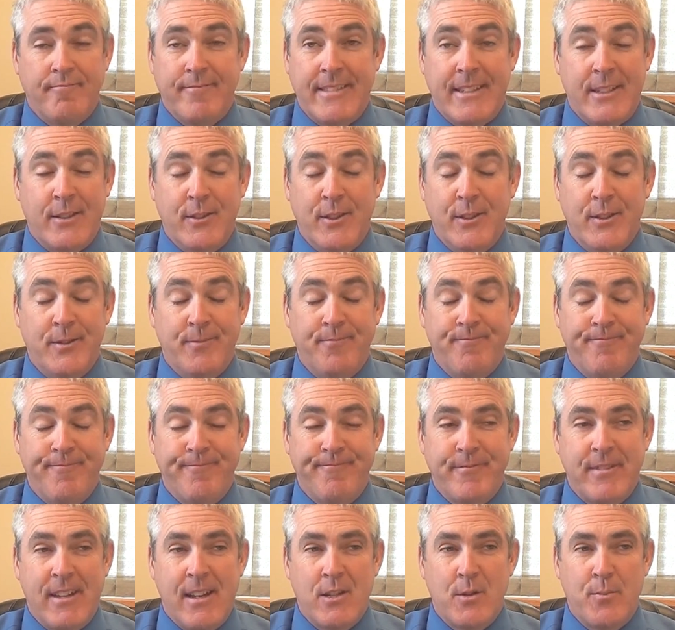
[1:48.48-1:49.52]
I don't know.
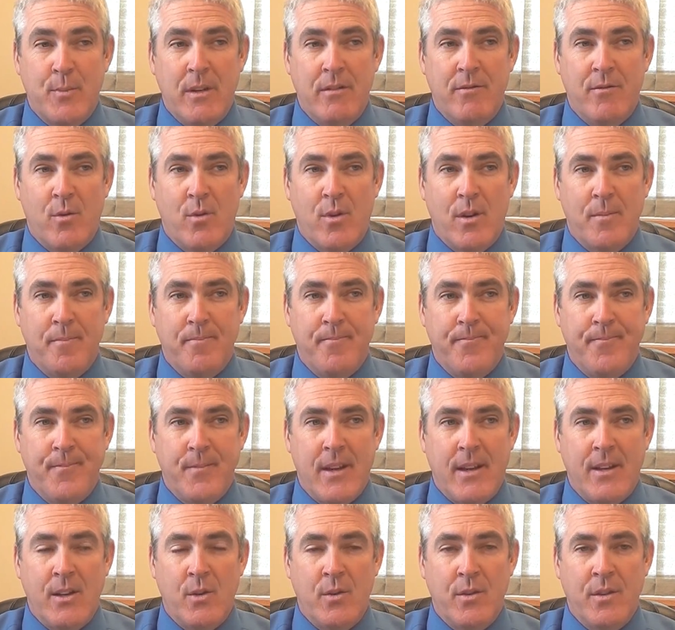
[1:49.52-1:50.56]
Can't speak for them.
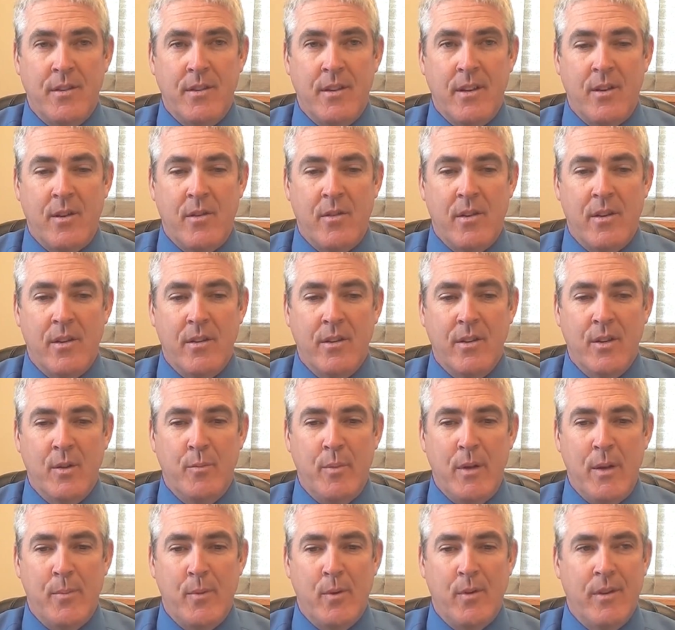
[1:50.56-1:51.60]
I know that they're good
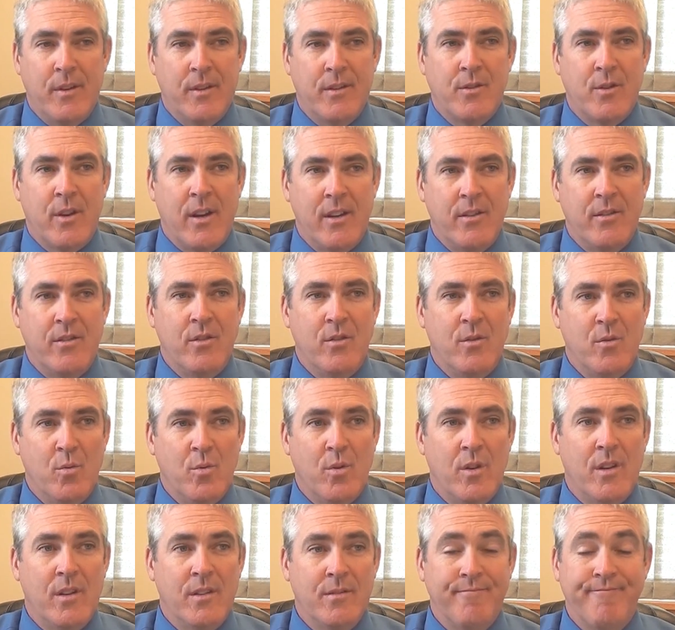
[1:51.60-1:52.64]
people that try
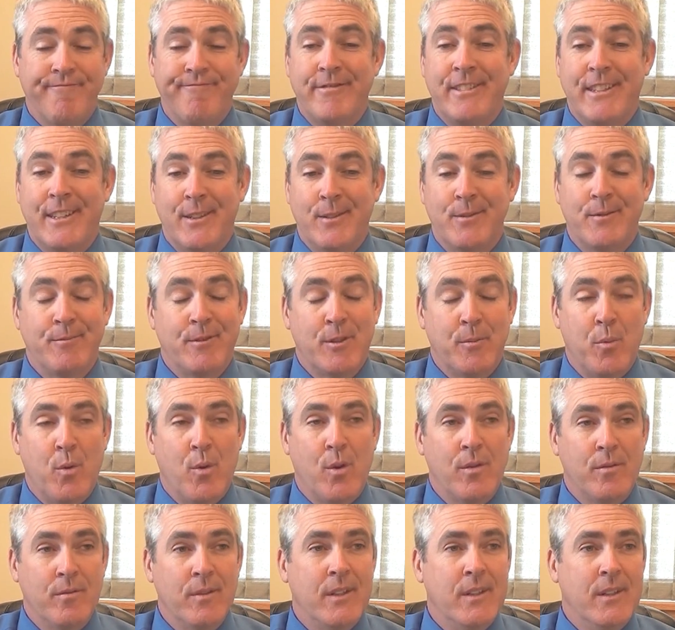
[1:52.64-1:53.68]
to
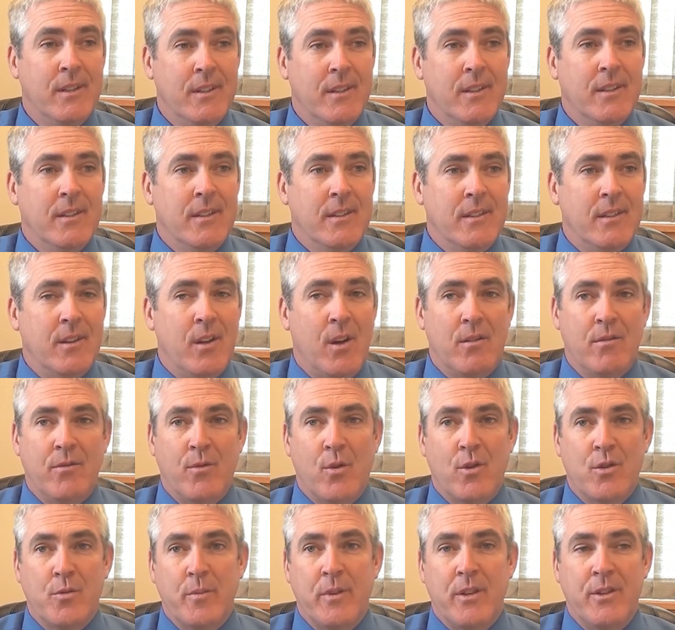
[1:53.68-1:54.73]
support law
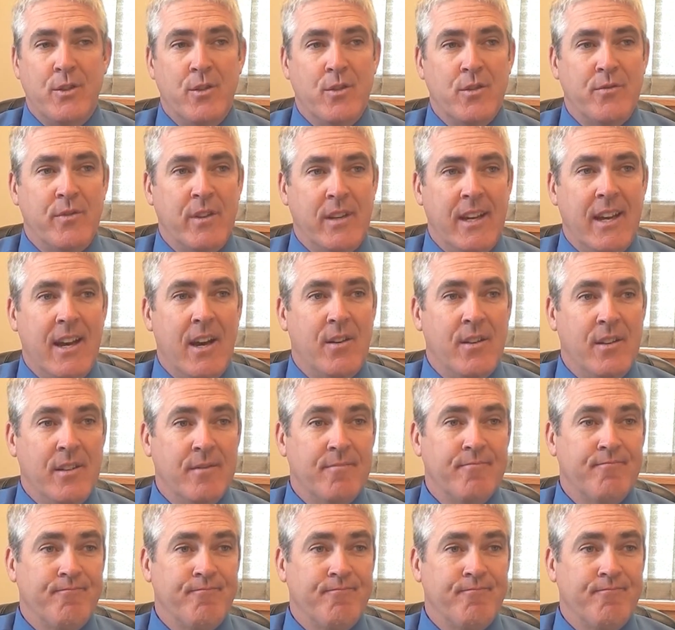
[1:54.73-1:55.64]
enforcement in Josephine County.